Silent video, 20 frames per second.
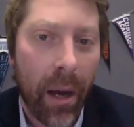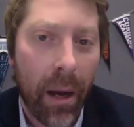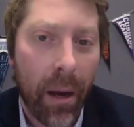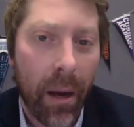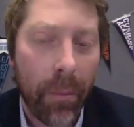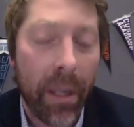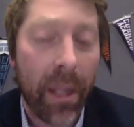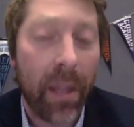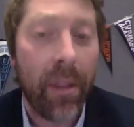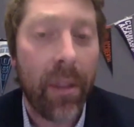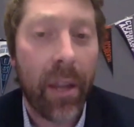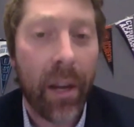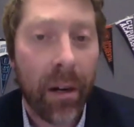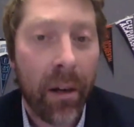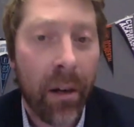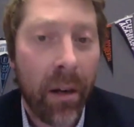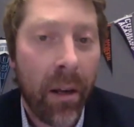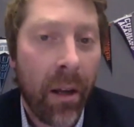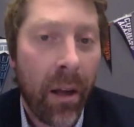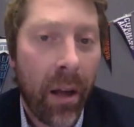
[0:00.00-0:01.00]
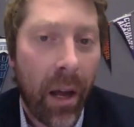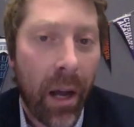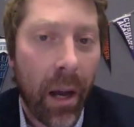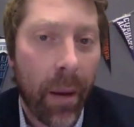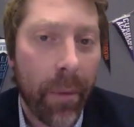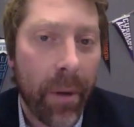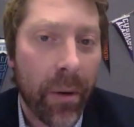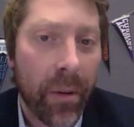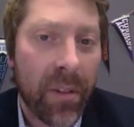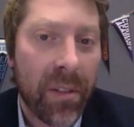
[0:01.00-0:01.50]
in there.
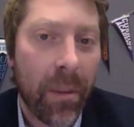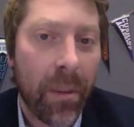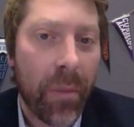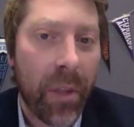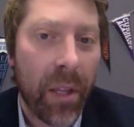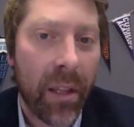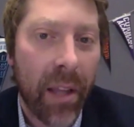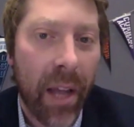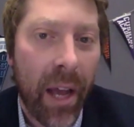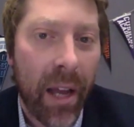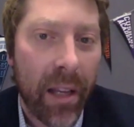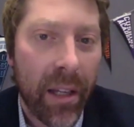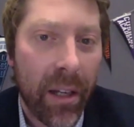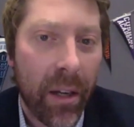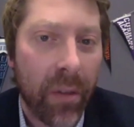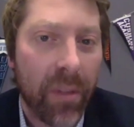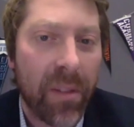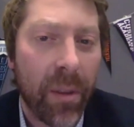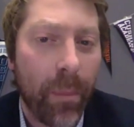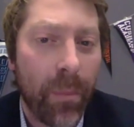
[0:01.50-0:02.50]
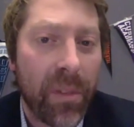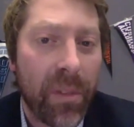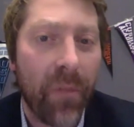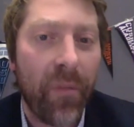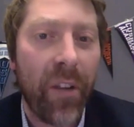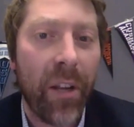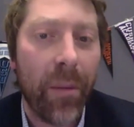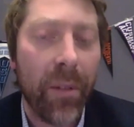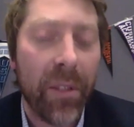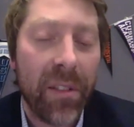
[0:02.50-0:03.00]
And it was something that, some
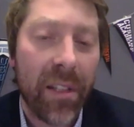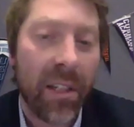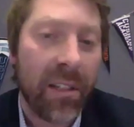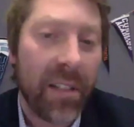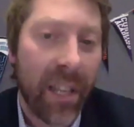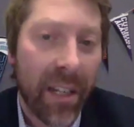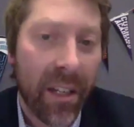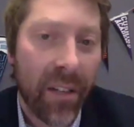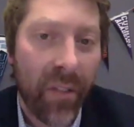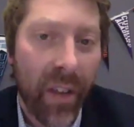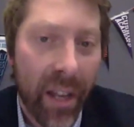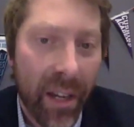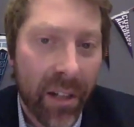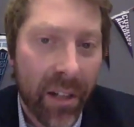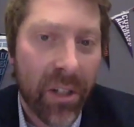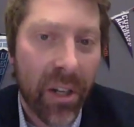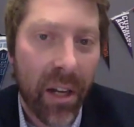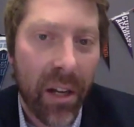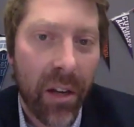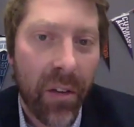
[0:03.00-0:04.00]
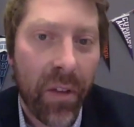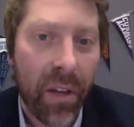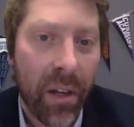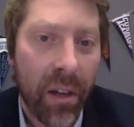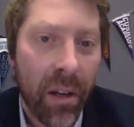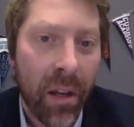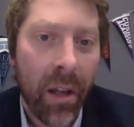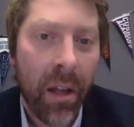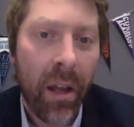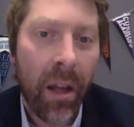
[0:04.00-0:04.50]
families did take advantage of. And,
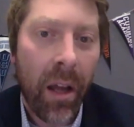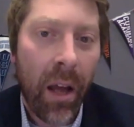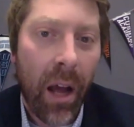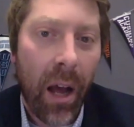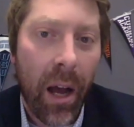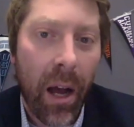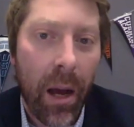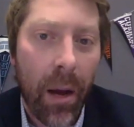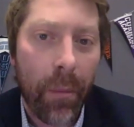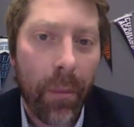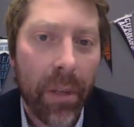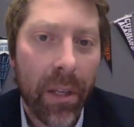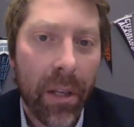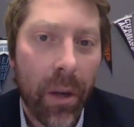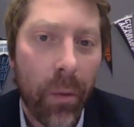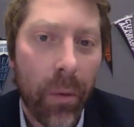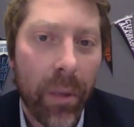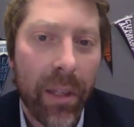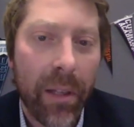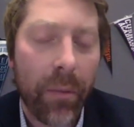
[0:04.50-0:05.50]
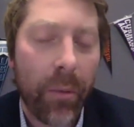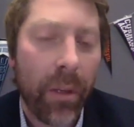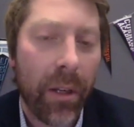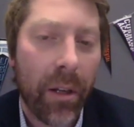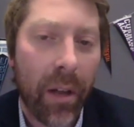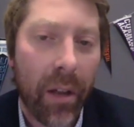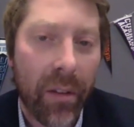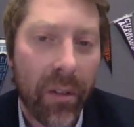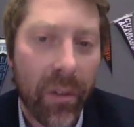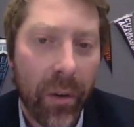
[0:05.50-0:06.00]
we had
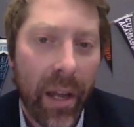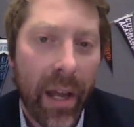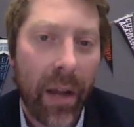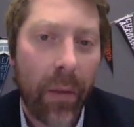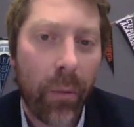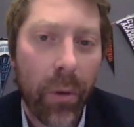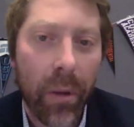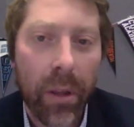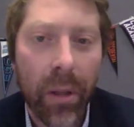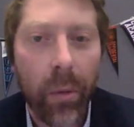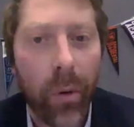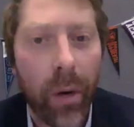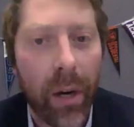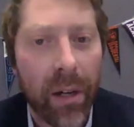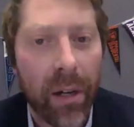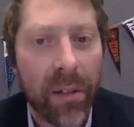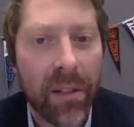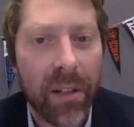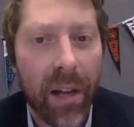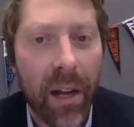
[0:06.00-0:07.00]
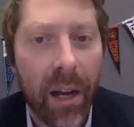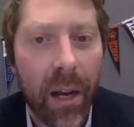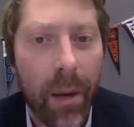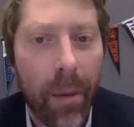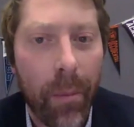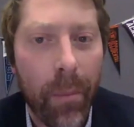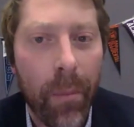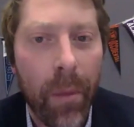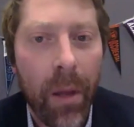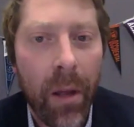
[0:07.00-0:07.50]
also had really worked,
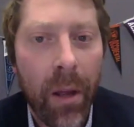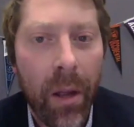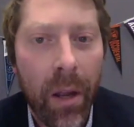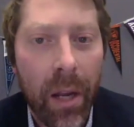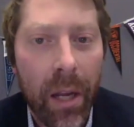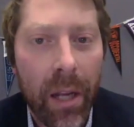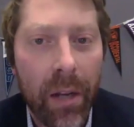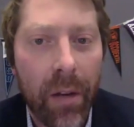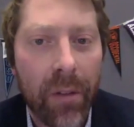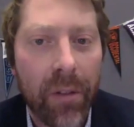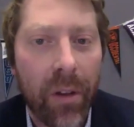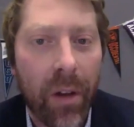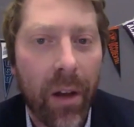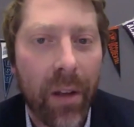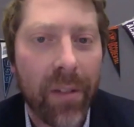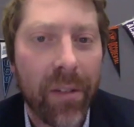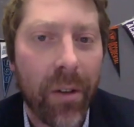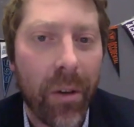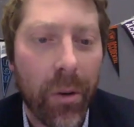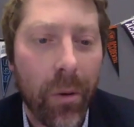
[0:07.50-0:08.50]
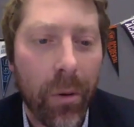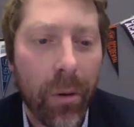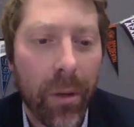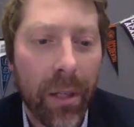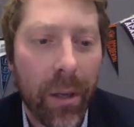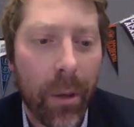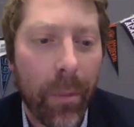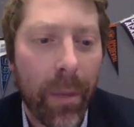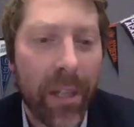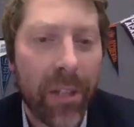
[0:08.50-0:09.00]
to also,
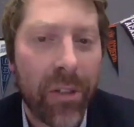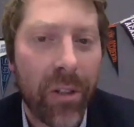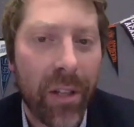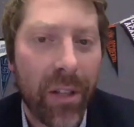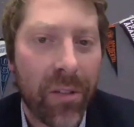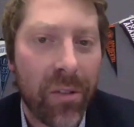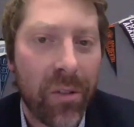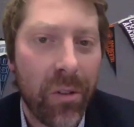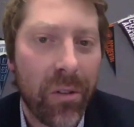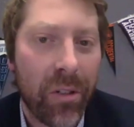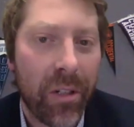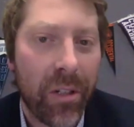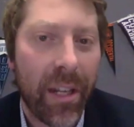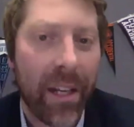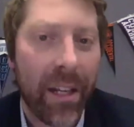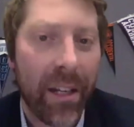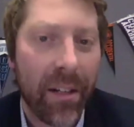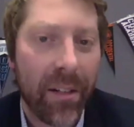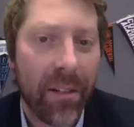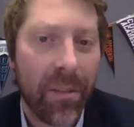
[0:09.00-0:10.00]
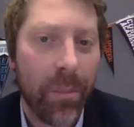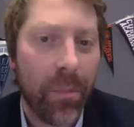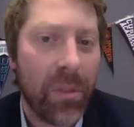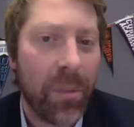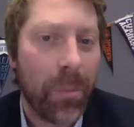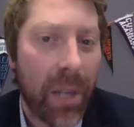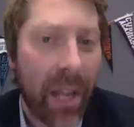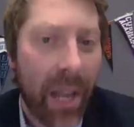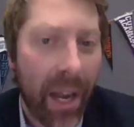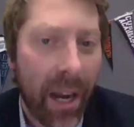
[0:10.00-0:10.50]
make sure that students are getting
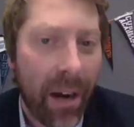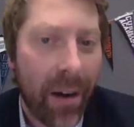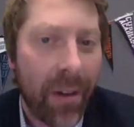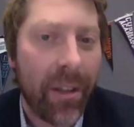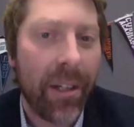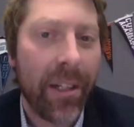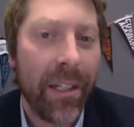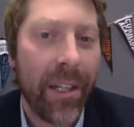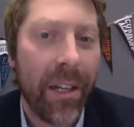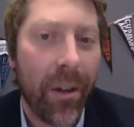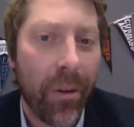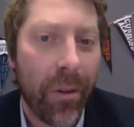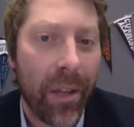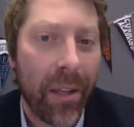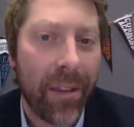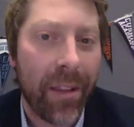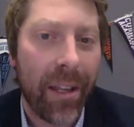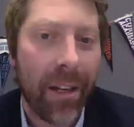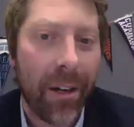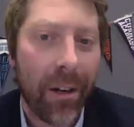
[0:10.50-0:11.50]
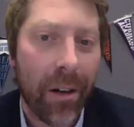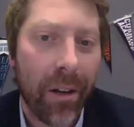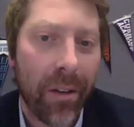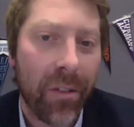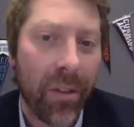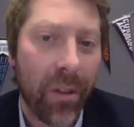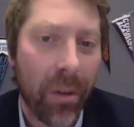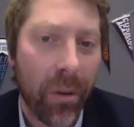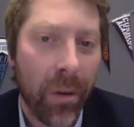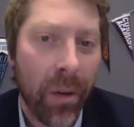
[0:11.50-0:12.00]
some care, that, that they are
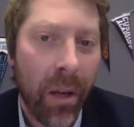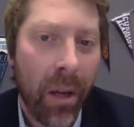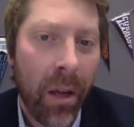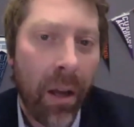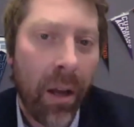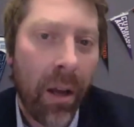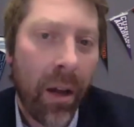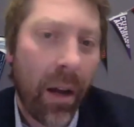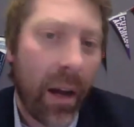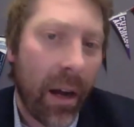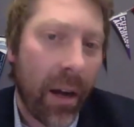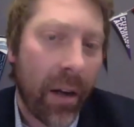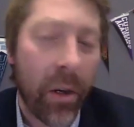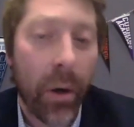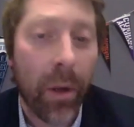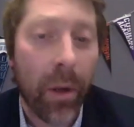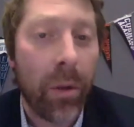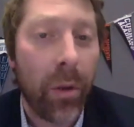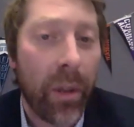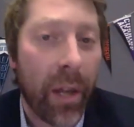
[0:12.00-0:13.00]
also going through that